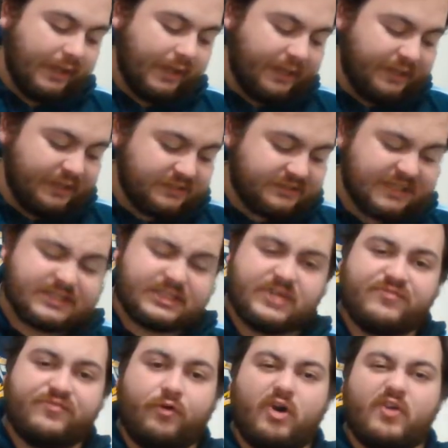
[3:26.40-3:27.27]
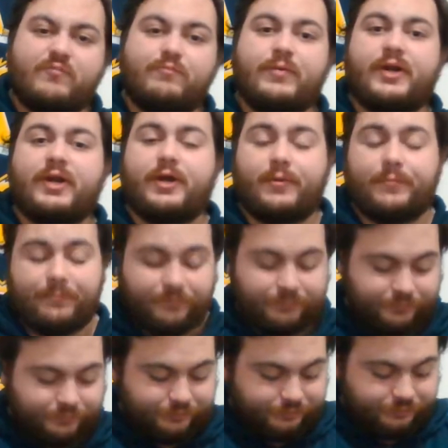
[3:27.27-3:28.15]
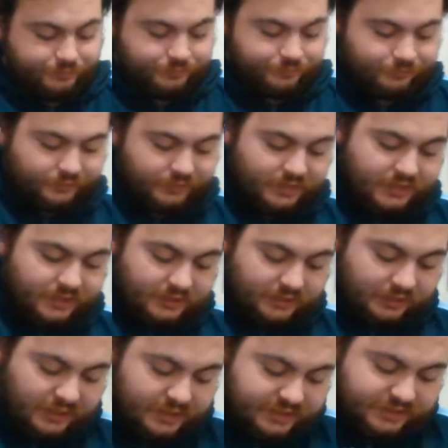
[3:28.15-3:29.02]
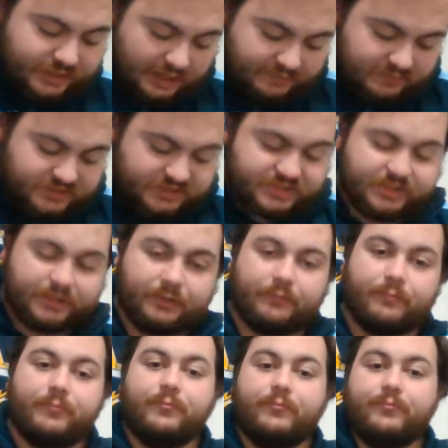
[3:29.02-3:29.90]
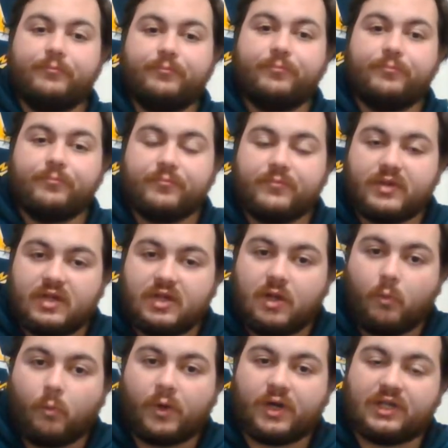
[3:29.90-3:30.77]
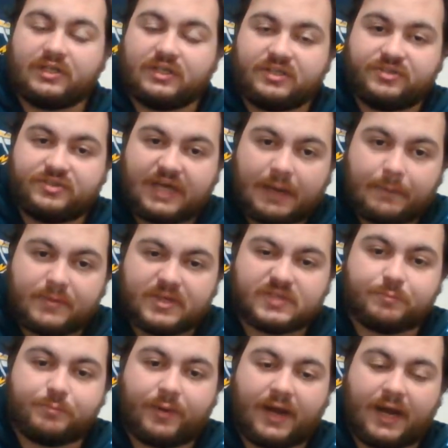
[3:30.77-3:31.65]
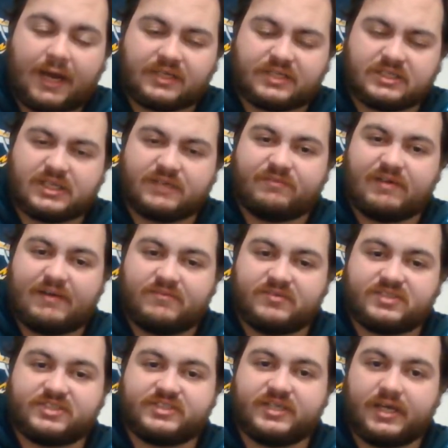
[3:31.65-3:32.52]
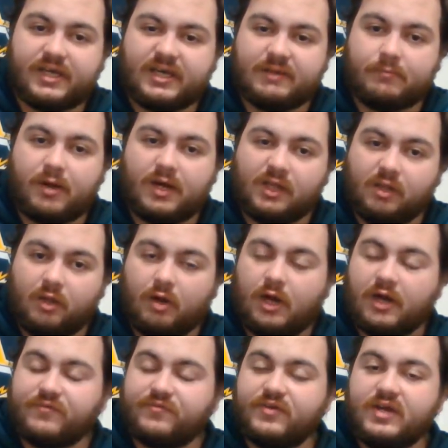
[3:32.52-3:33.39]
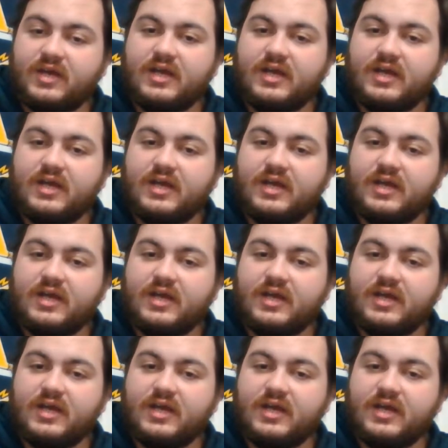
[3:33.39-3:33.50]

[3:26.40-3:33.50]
in the 64th minute, Clint Gutherson, one of the dumbest passes I've ever seen in my life.